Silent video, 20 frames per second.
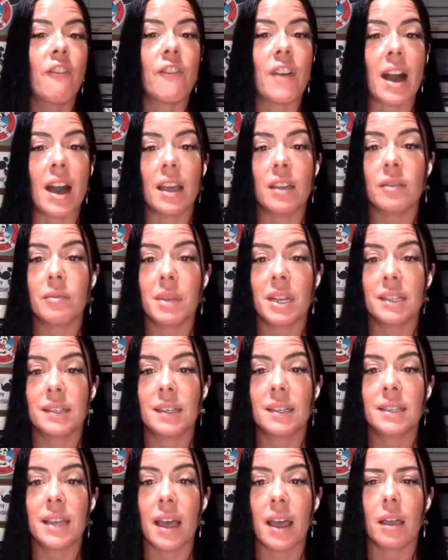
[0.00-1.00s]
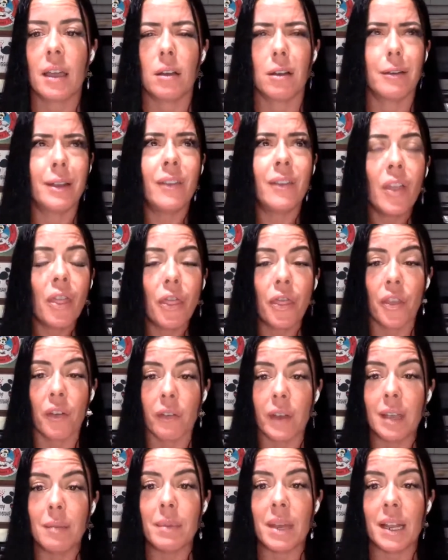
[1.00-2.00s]
5 minutes a day or even
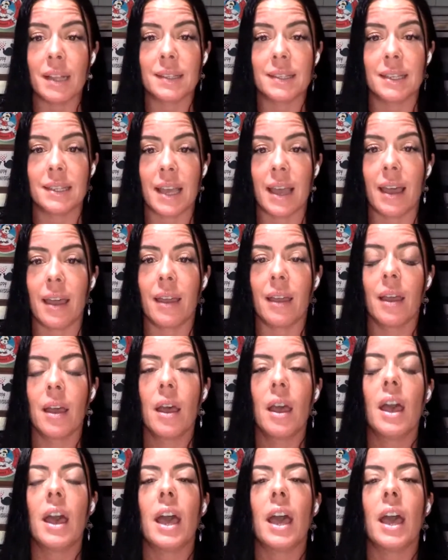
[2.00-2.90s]
3 minutes a day